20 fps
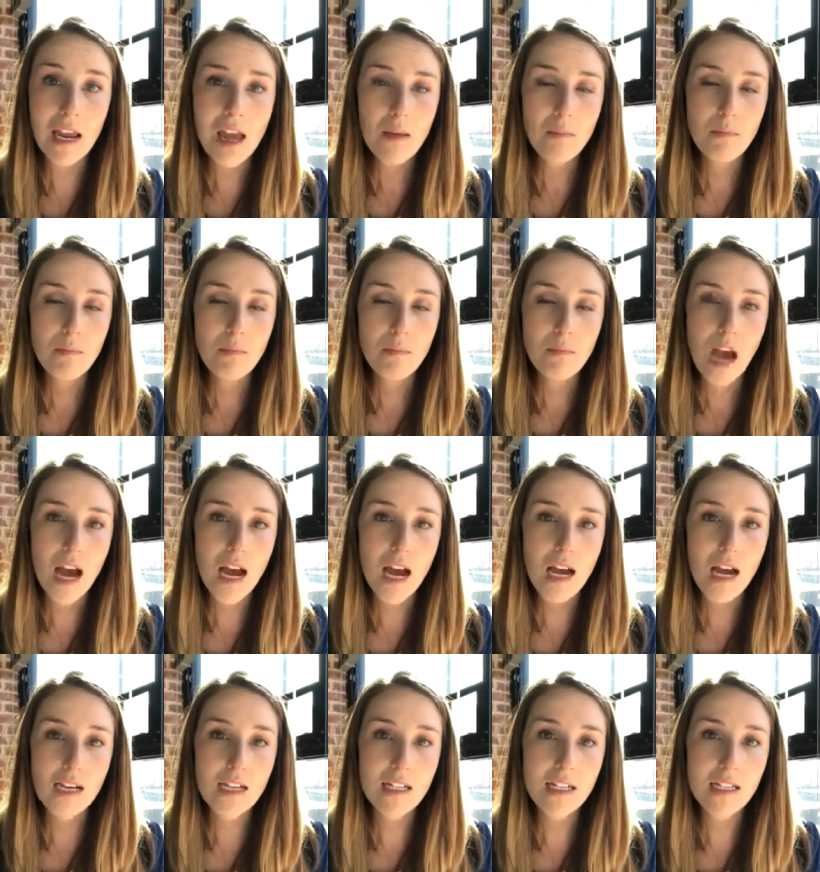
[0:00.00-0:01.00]

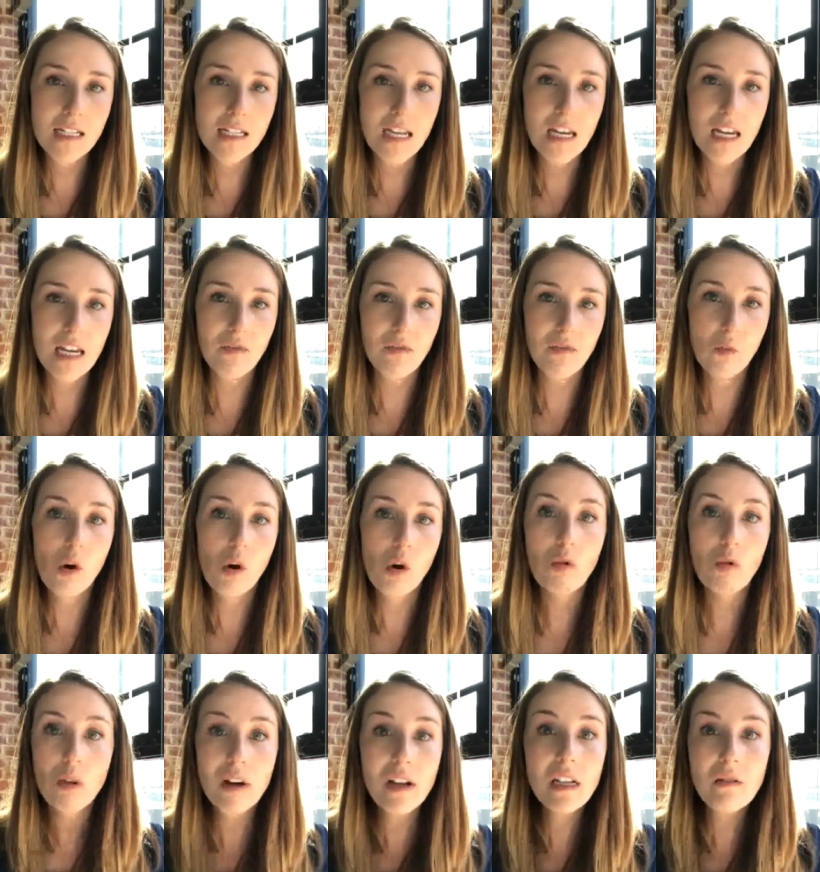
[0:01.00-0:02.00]
Because if we're
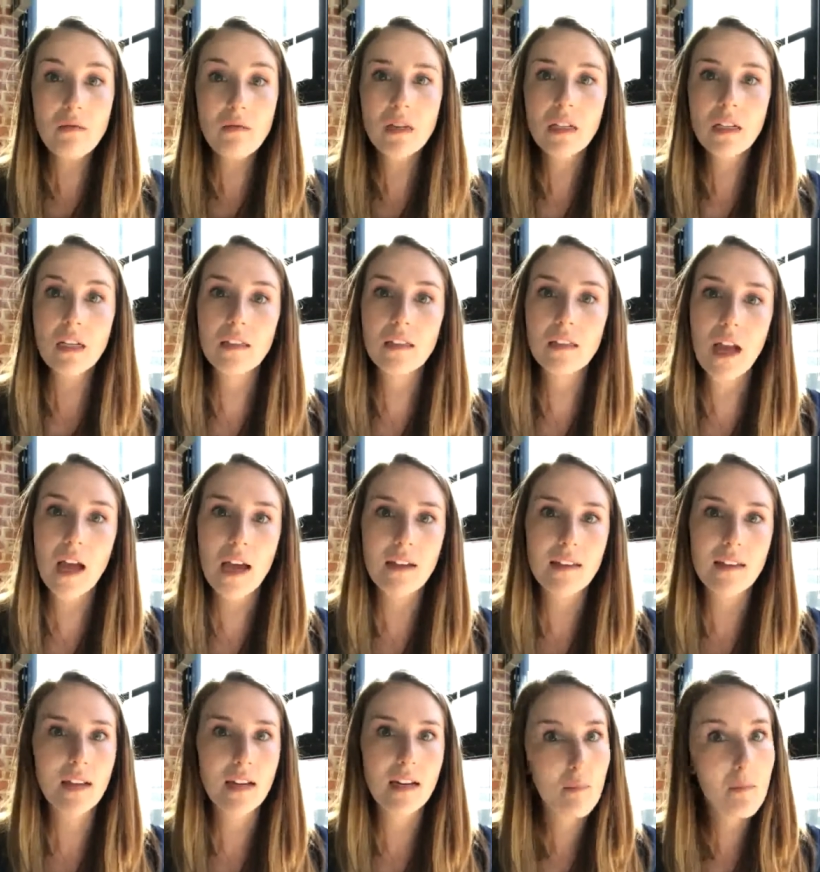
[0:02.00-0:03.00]
really, really alike,
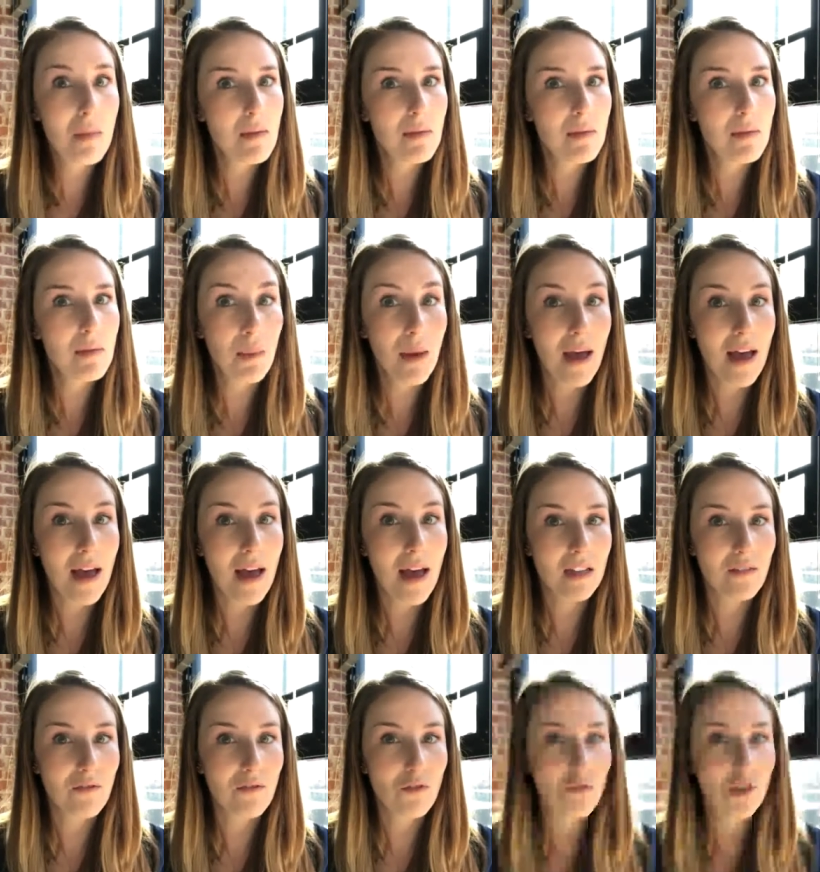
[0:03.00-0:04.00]
then maybe
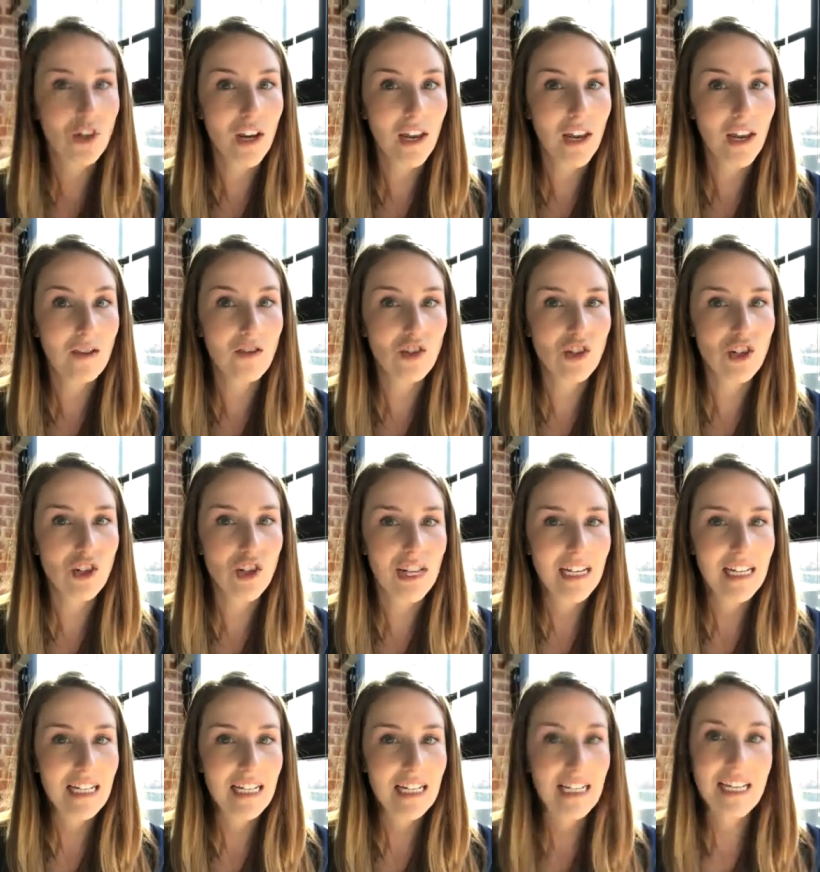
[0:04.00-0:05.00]
capacity for change
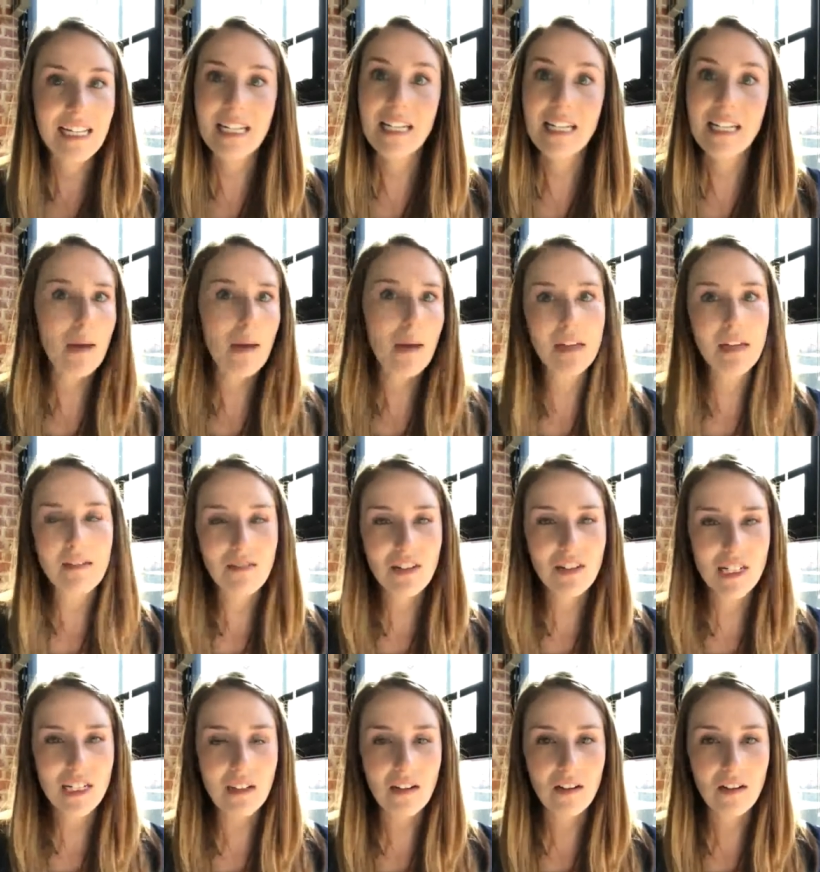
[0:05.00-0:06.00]
isn't that big of a
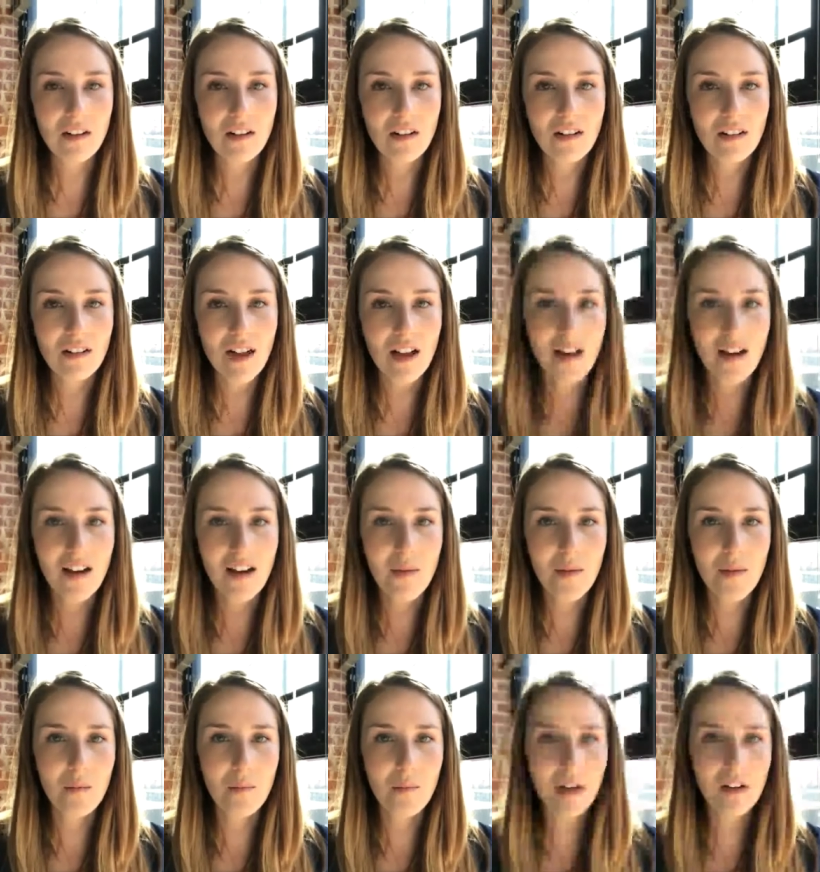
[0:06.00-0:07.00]
deal.
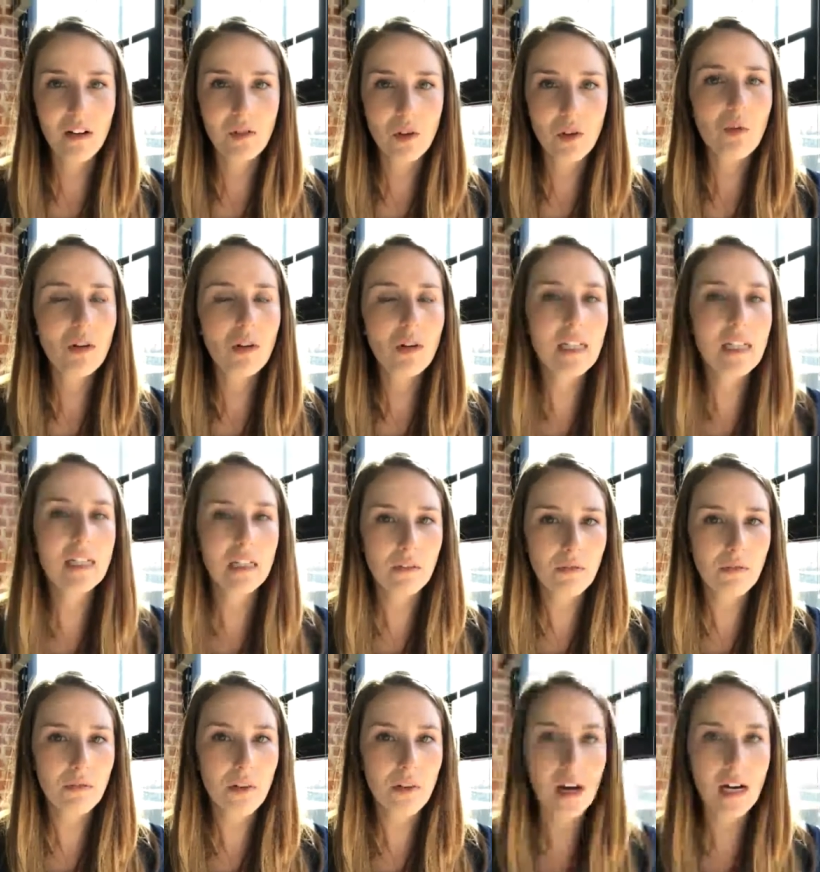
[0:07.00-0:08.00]
But if you're really
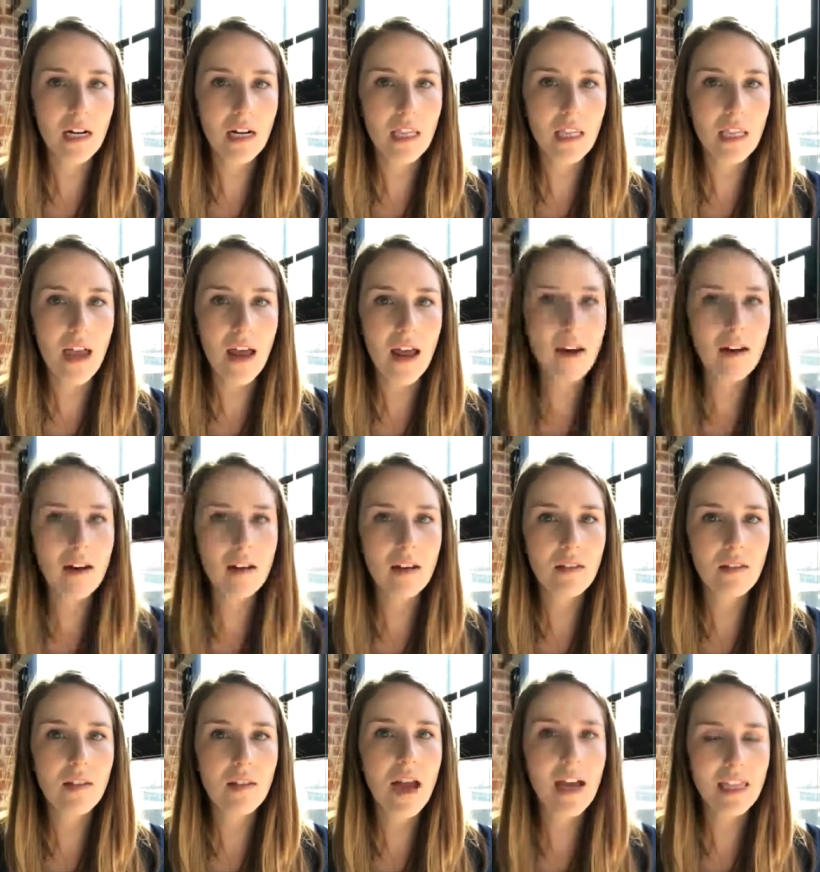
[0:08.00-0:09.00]
different,
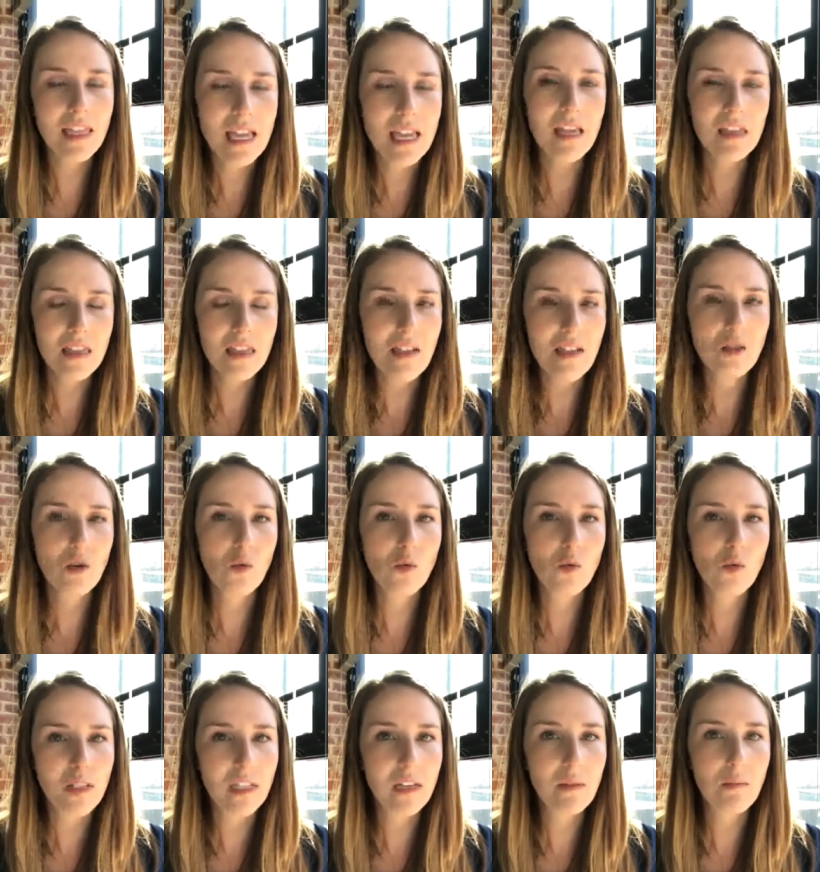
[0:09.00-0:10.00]
then I think that that's a
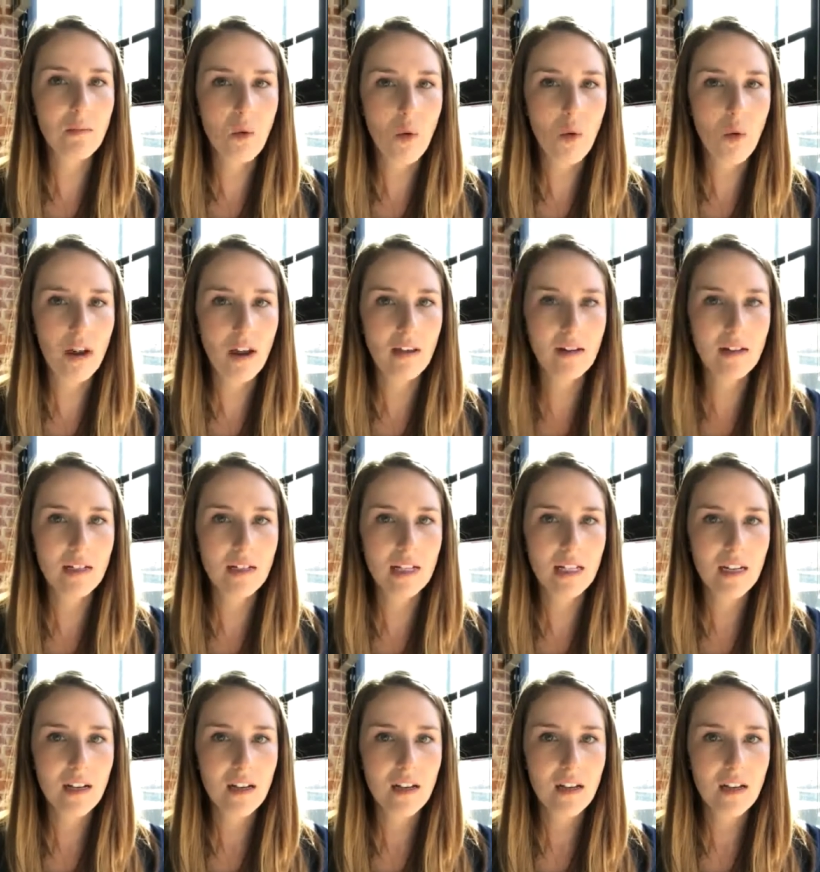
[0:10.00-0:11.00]
really important
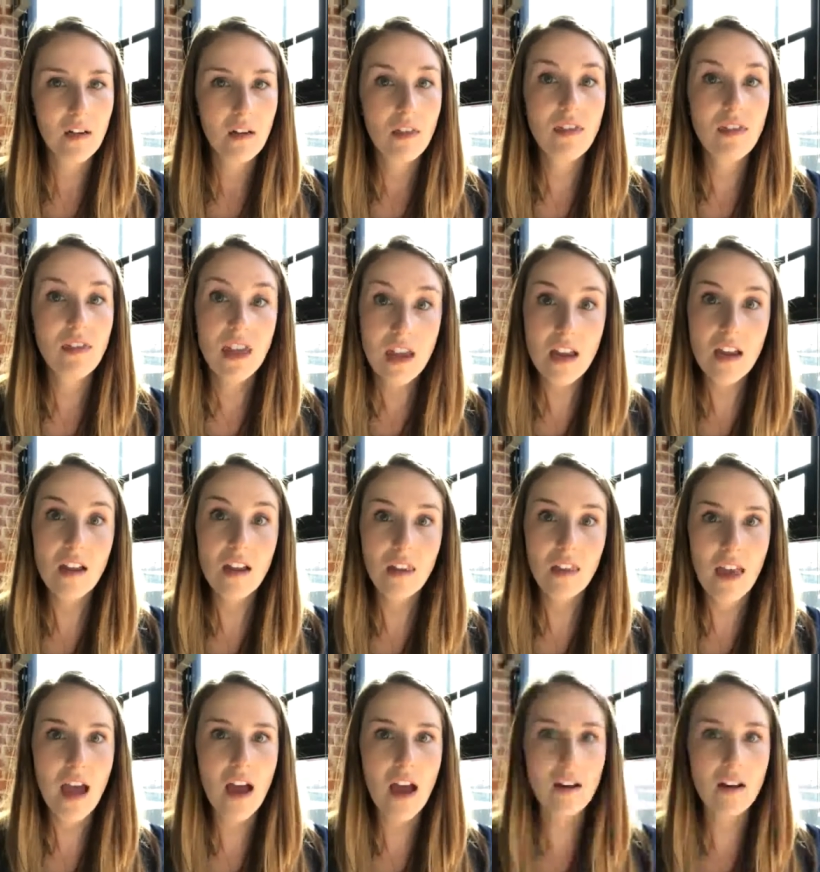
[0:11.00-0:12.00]
thing
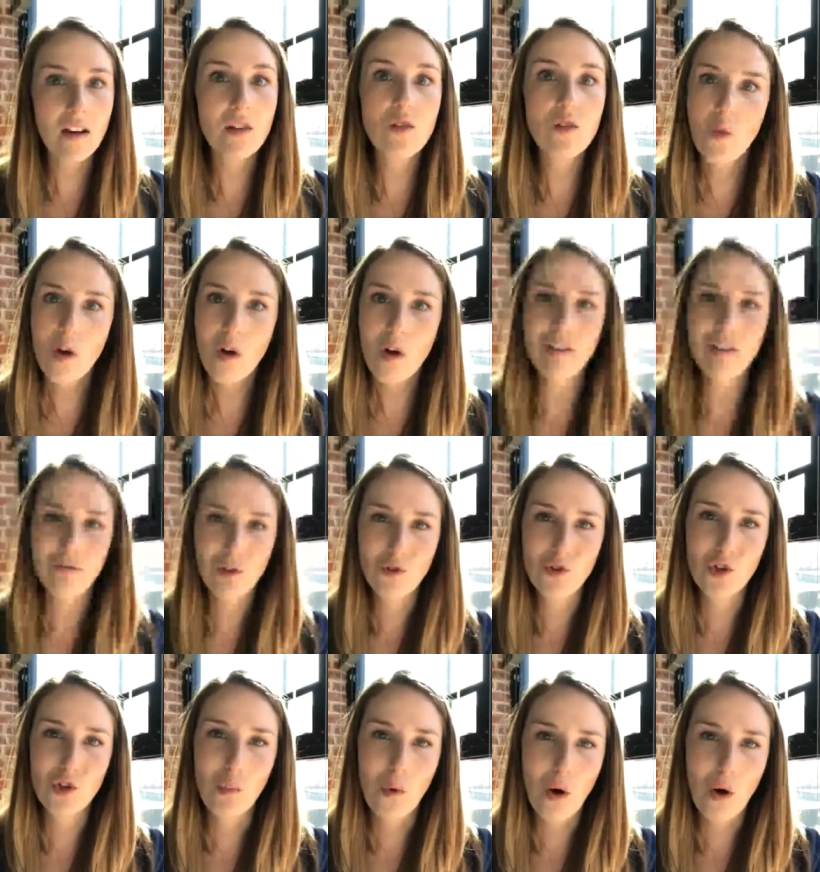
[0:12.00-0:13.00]
that you want in a
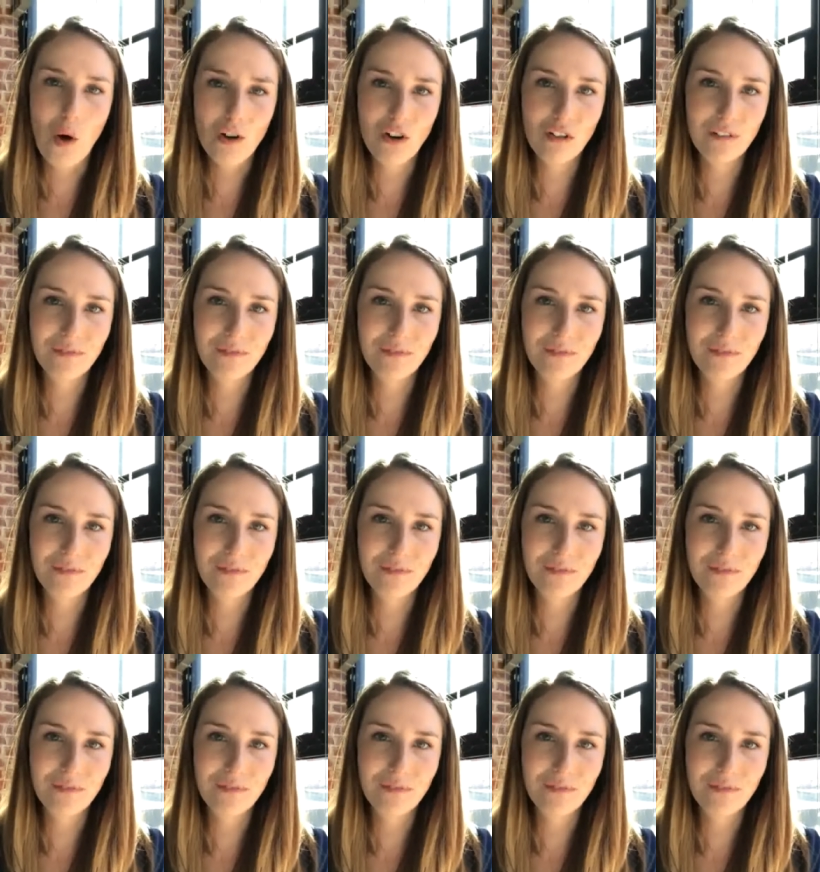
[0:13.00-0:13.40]
future partner.